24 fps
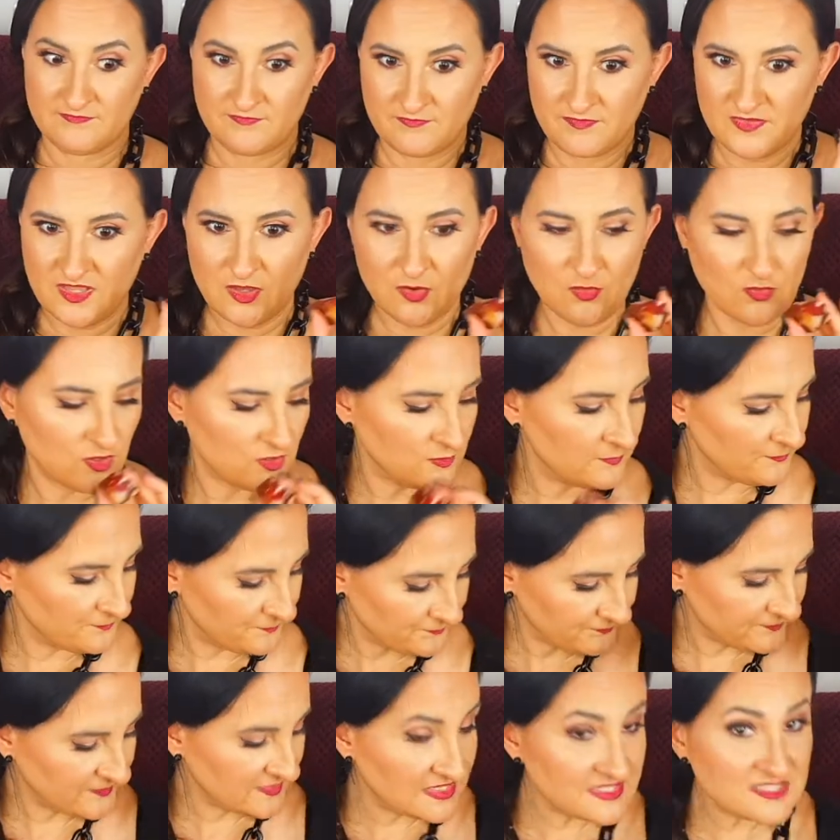Oh well,
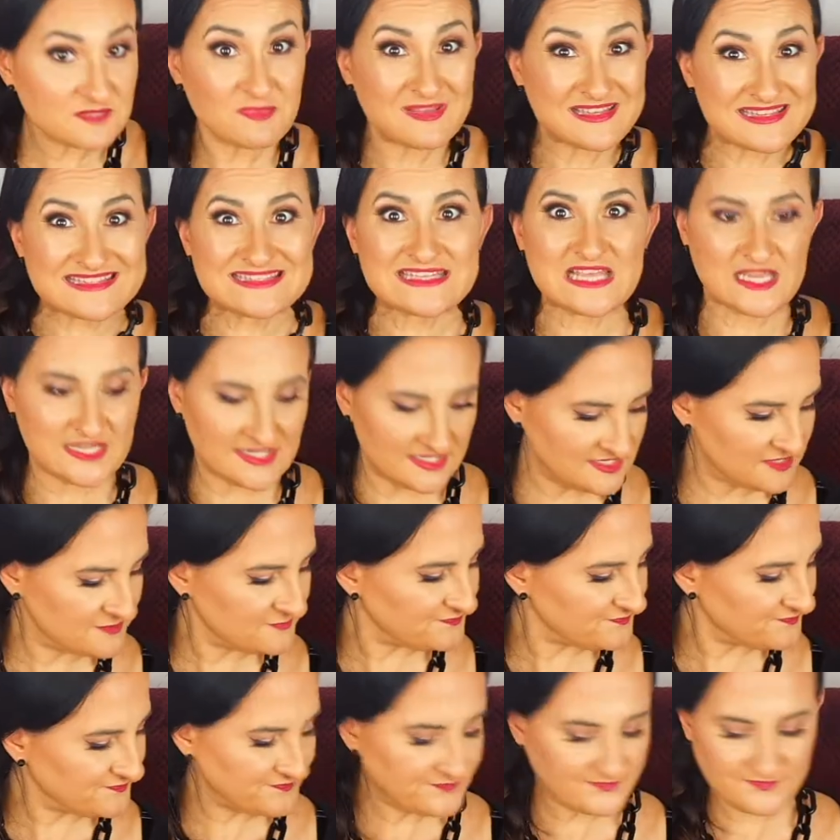it smells nice.
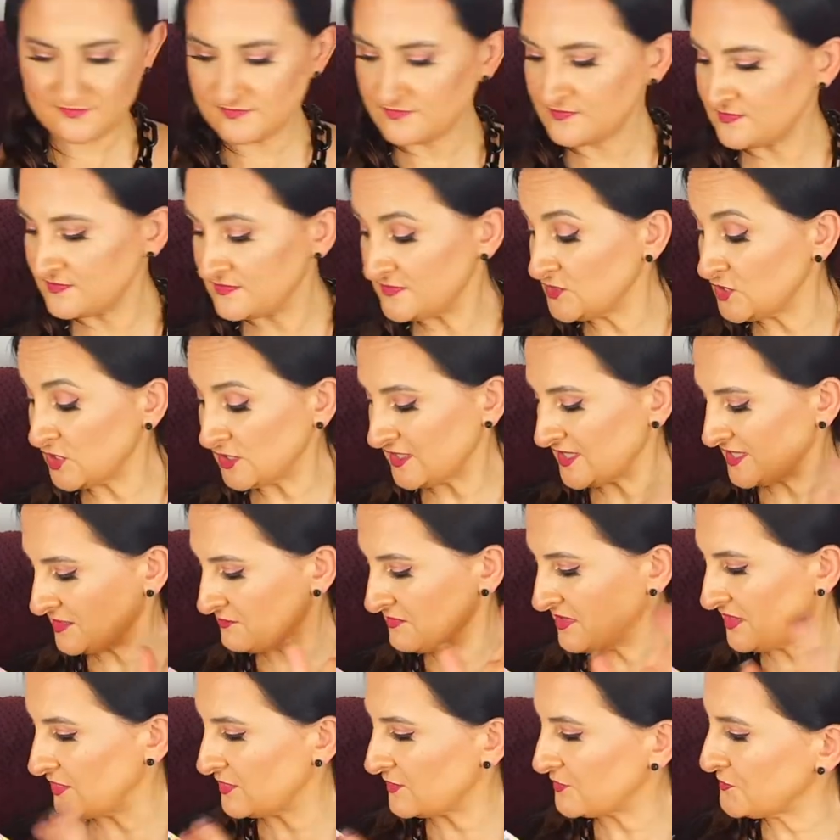Not like
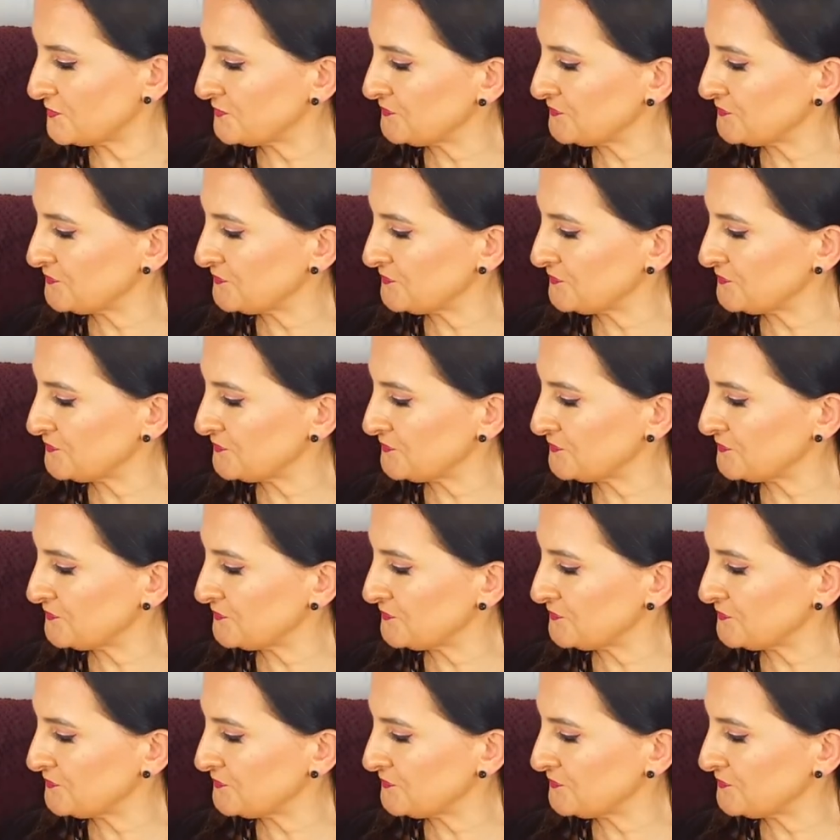mint though.